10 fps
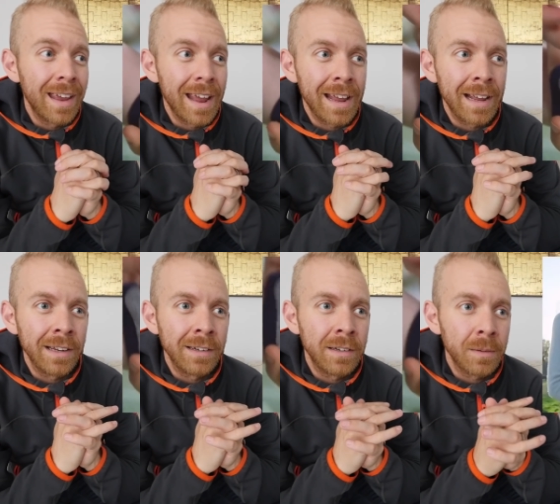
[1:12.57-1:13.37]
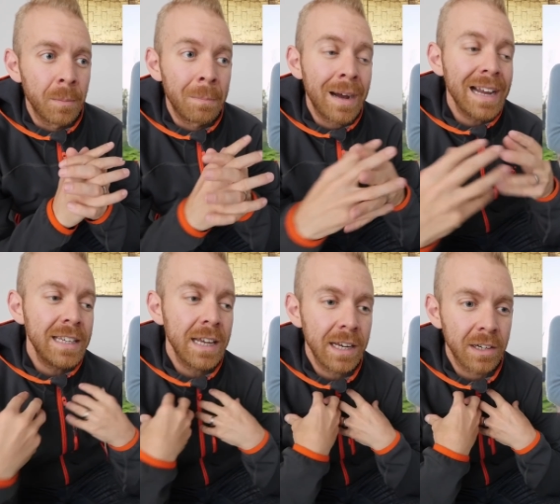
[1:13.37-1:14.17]
And my
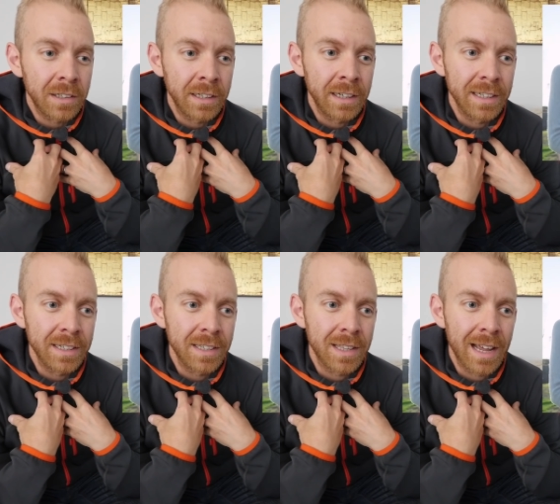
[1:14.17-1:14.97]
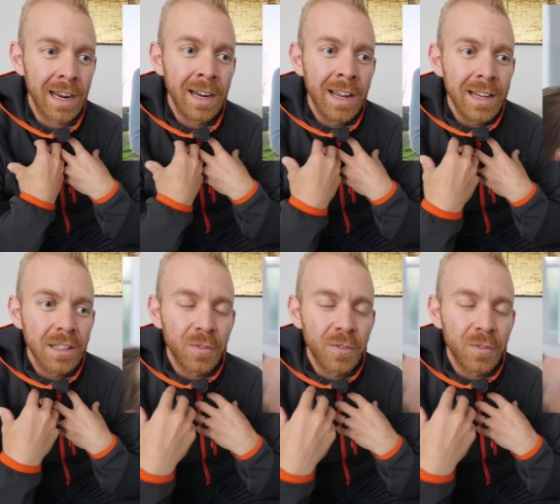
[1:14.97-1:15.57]
take on it is that it's